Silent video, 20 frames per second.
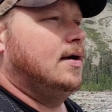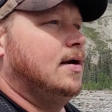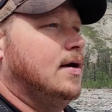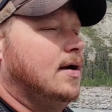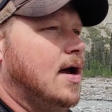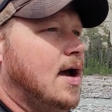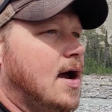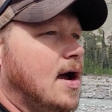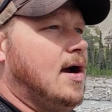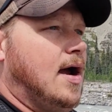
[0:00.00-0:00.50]

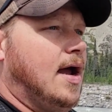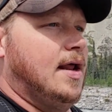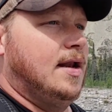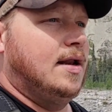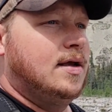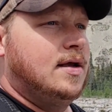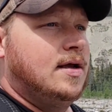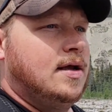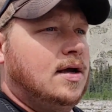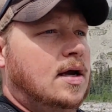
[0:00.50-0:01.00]
All right,
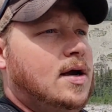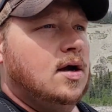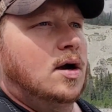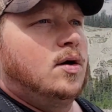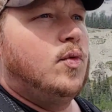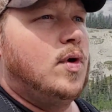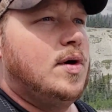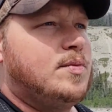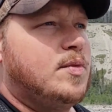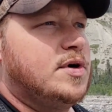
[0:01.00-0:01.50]

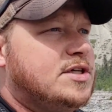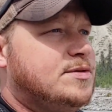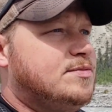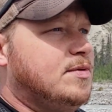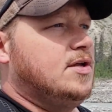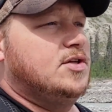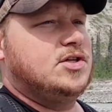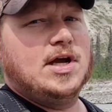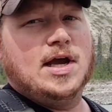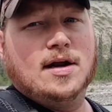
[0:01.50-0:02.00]
one more
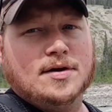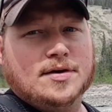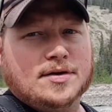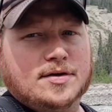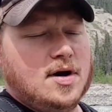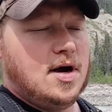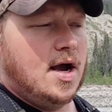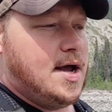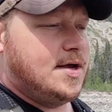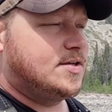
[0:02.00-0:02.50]
small channel to
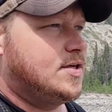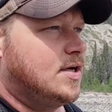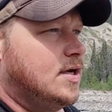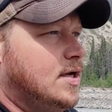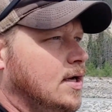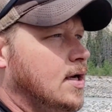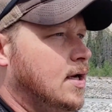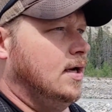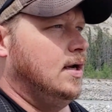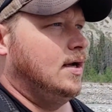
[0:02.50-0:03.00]
cross,
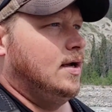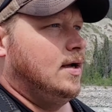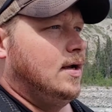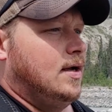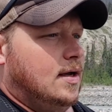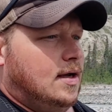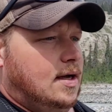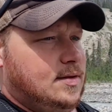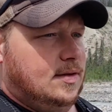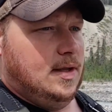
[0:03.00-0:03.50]

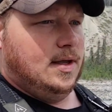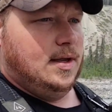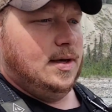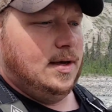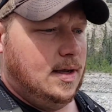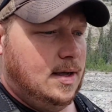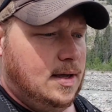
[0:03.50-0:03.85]
and then